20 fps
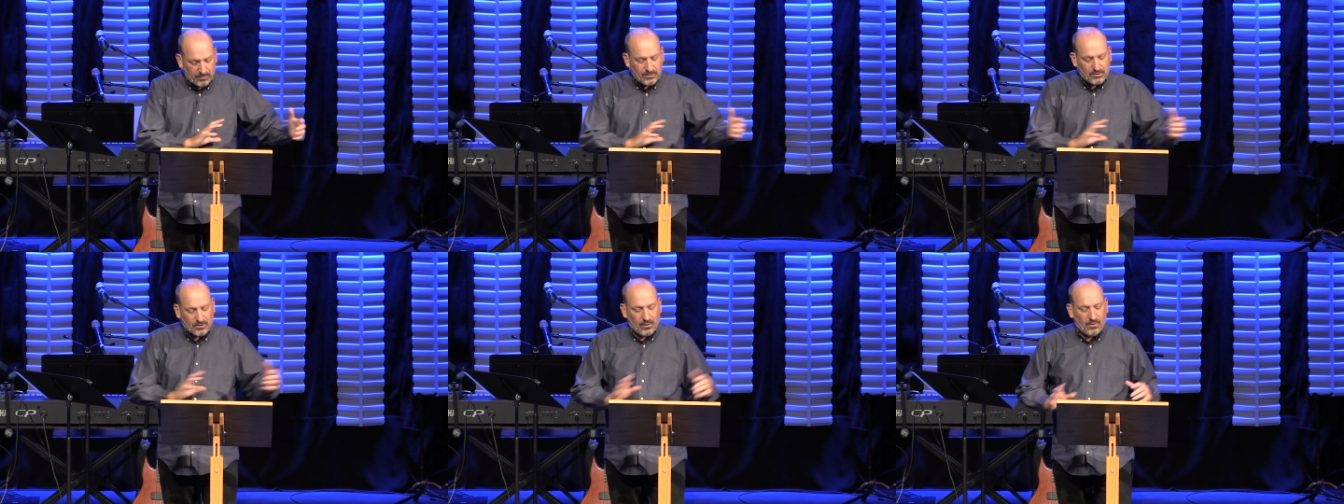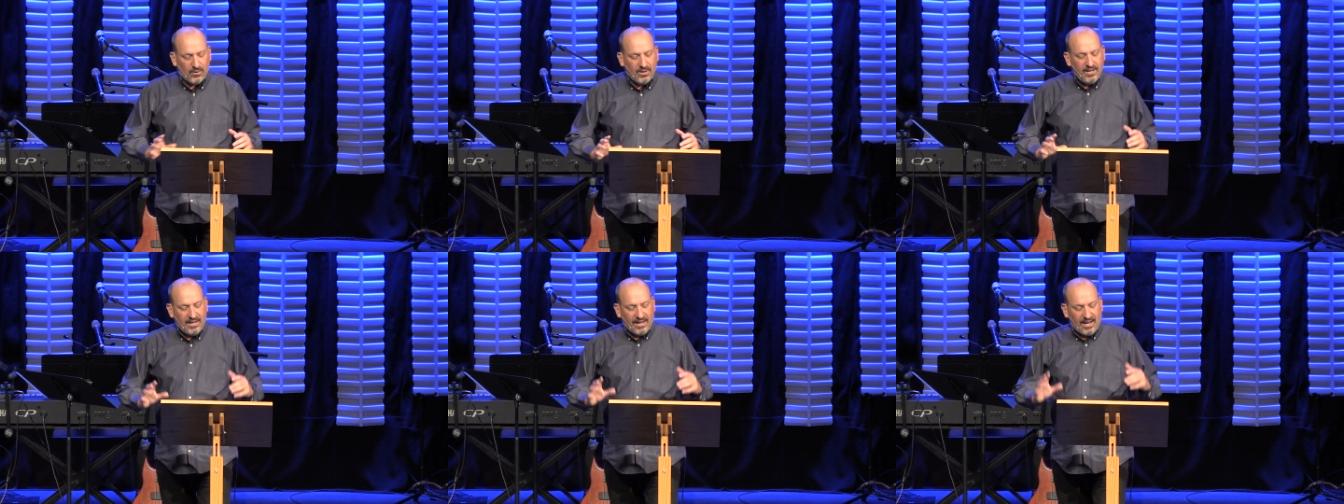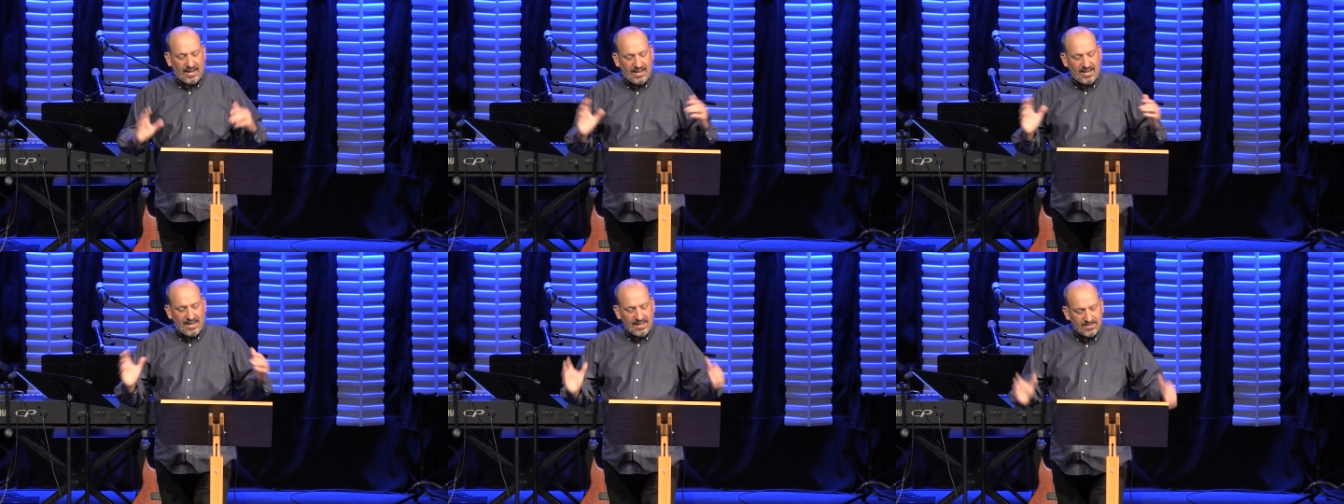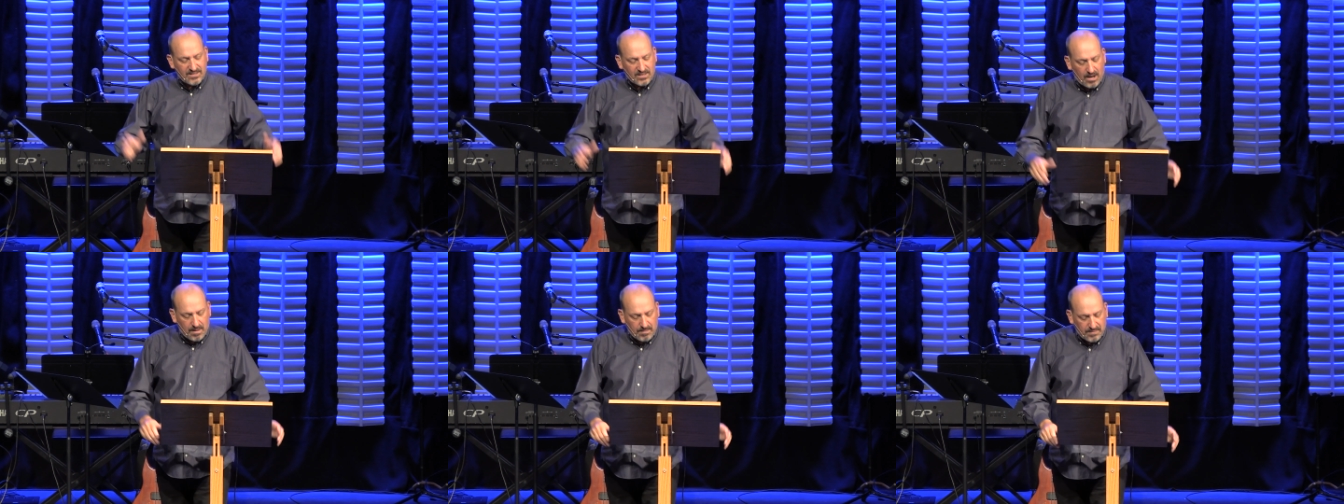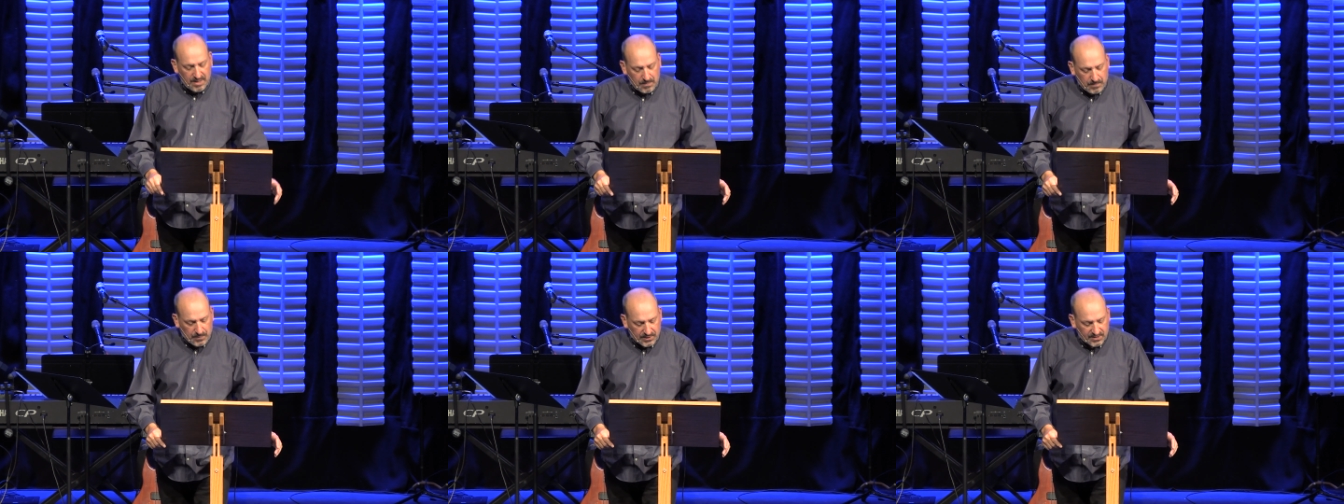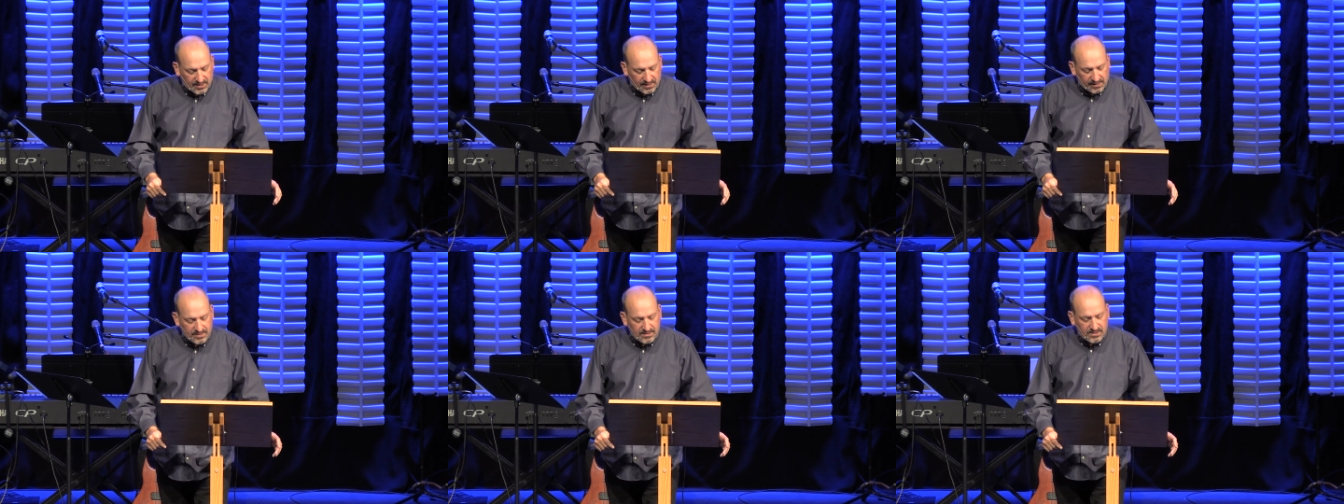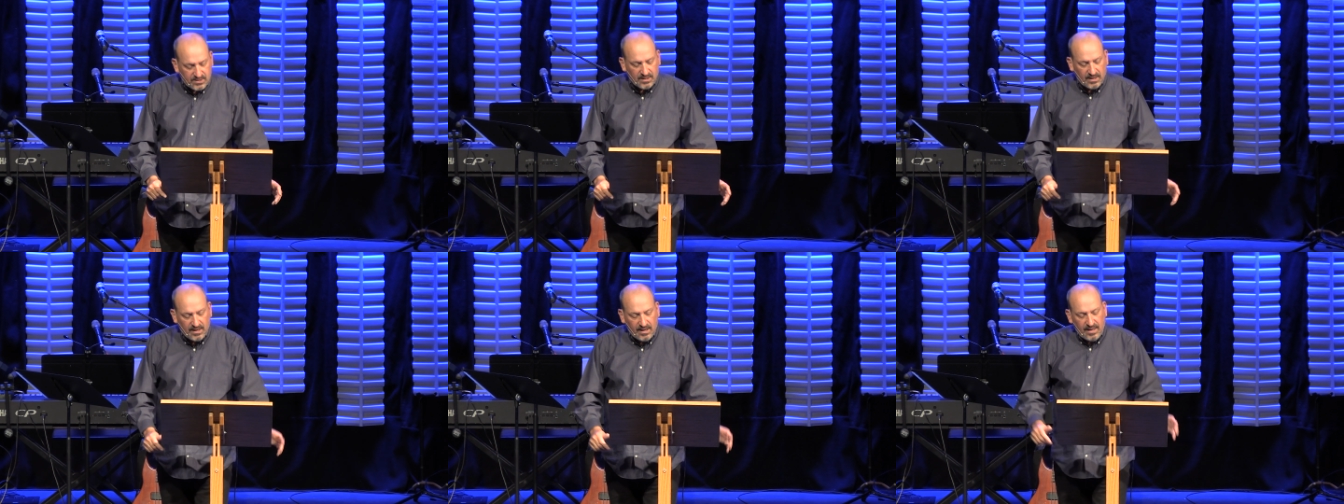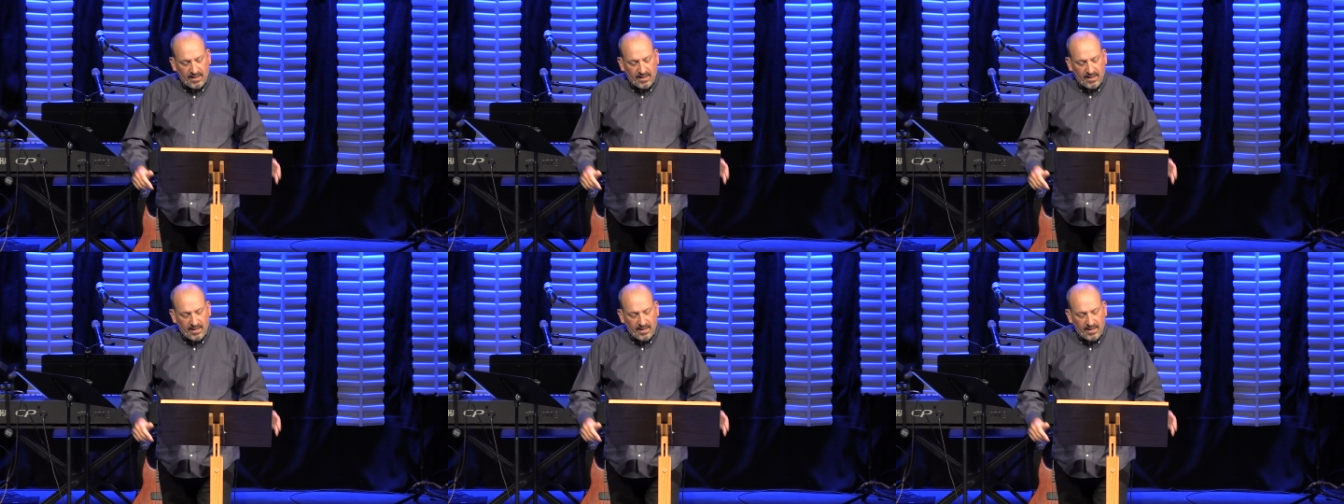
So in his omnipotence,